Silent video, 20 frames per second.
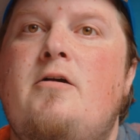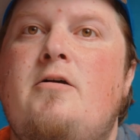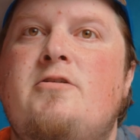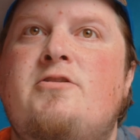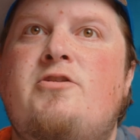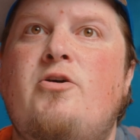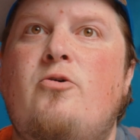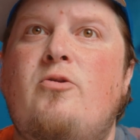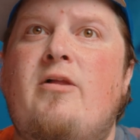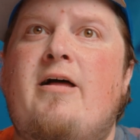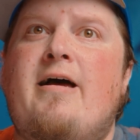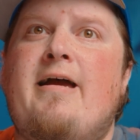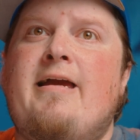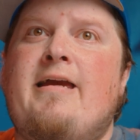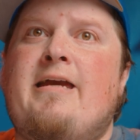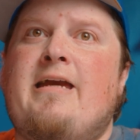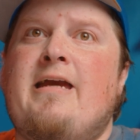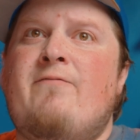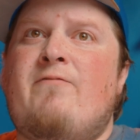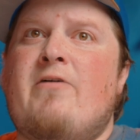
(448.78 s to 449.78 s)
So
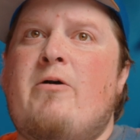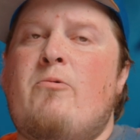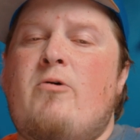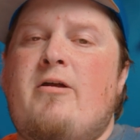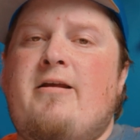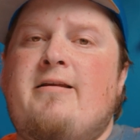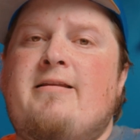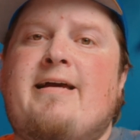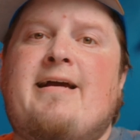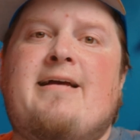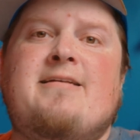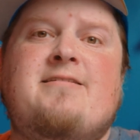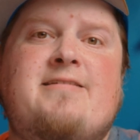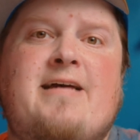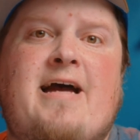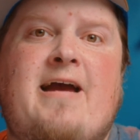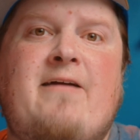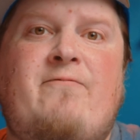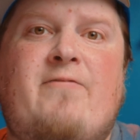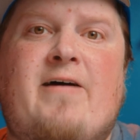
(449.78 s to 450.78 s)
like if I wanted like a
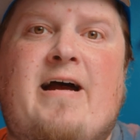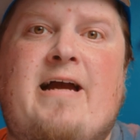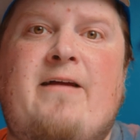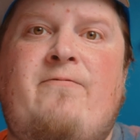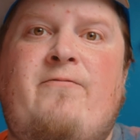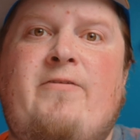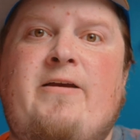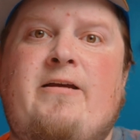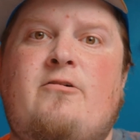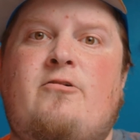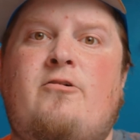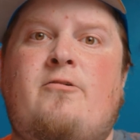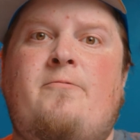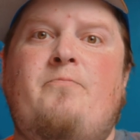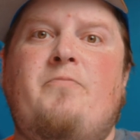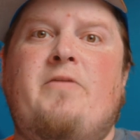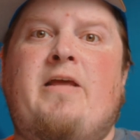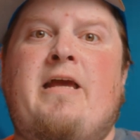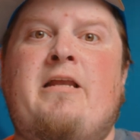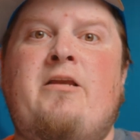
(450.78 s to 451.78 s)
sci-fi
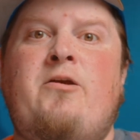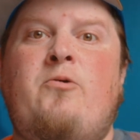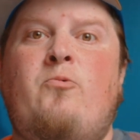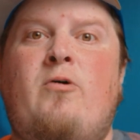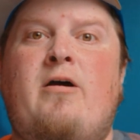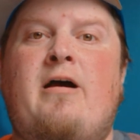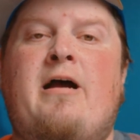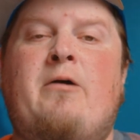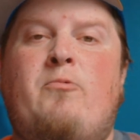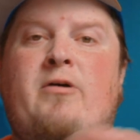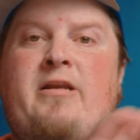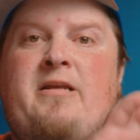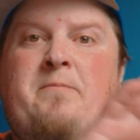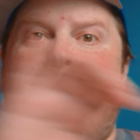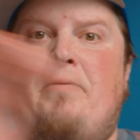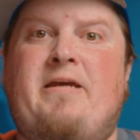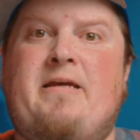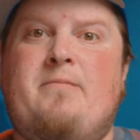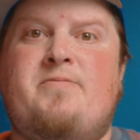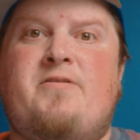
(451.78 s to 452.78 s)
feel and I
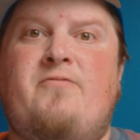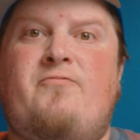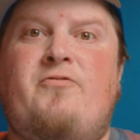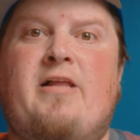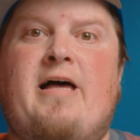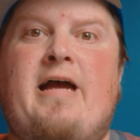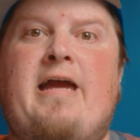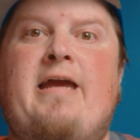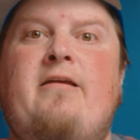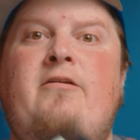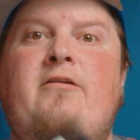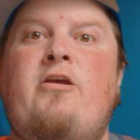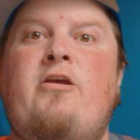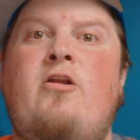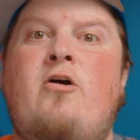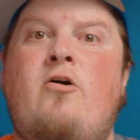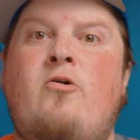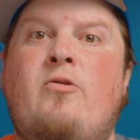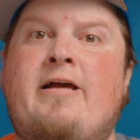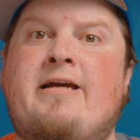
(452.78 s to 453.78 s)
wanted beams of light,
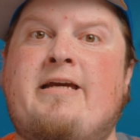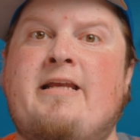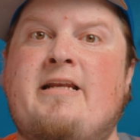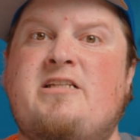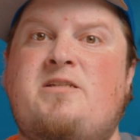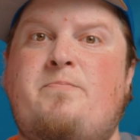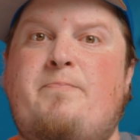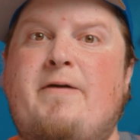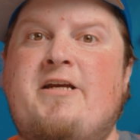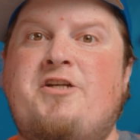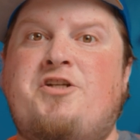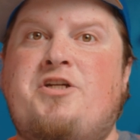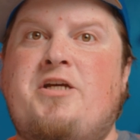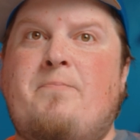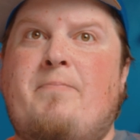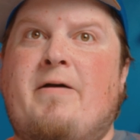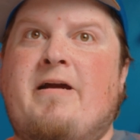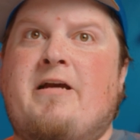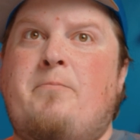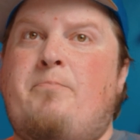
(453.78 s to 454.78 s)
know, like in a
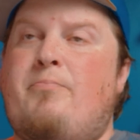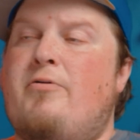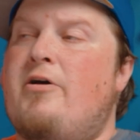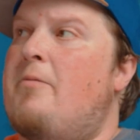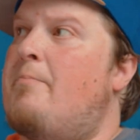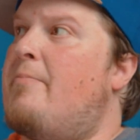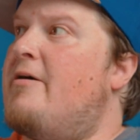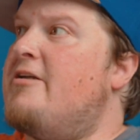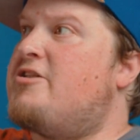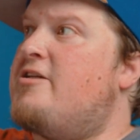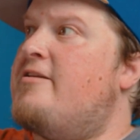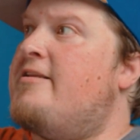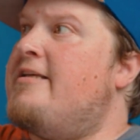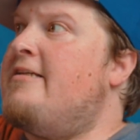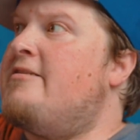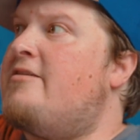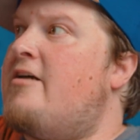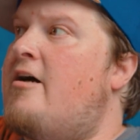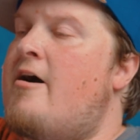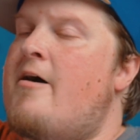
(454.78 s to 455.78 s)
spaceship, I could put a bunch of
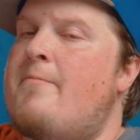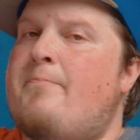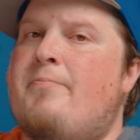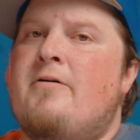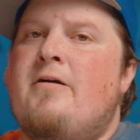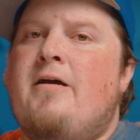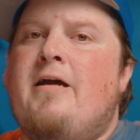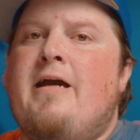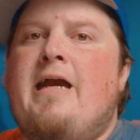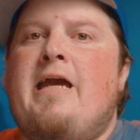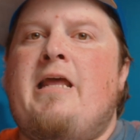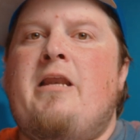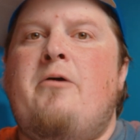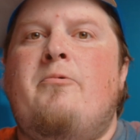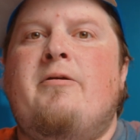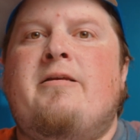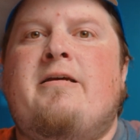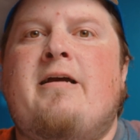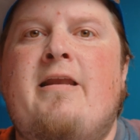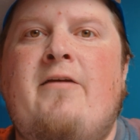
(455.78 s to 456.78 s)
these up and it
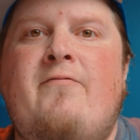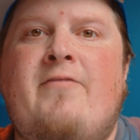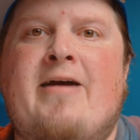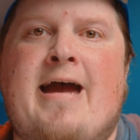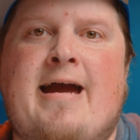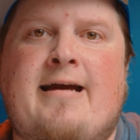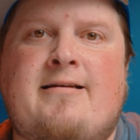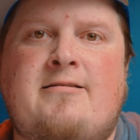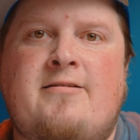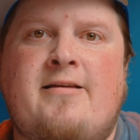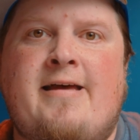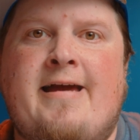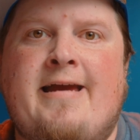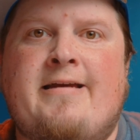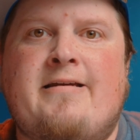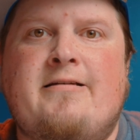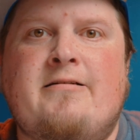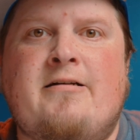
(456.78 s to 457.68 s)
would kind of act like